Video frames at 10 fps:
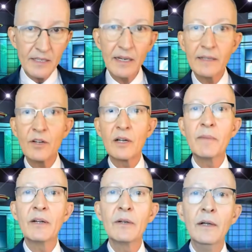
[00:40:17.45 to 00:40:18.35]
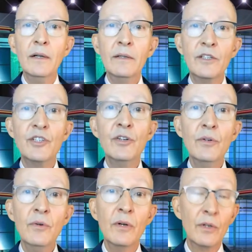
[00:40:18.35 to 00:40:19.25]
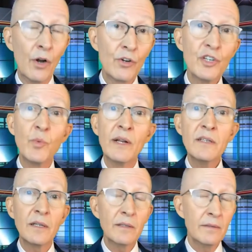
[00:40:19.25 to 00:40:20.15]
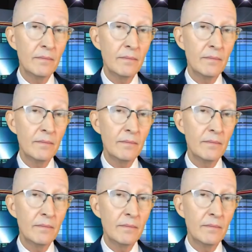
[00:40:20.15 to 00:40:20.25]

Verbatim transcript: And I talk about the two largest ones that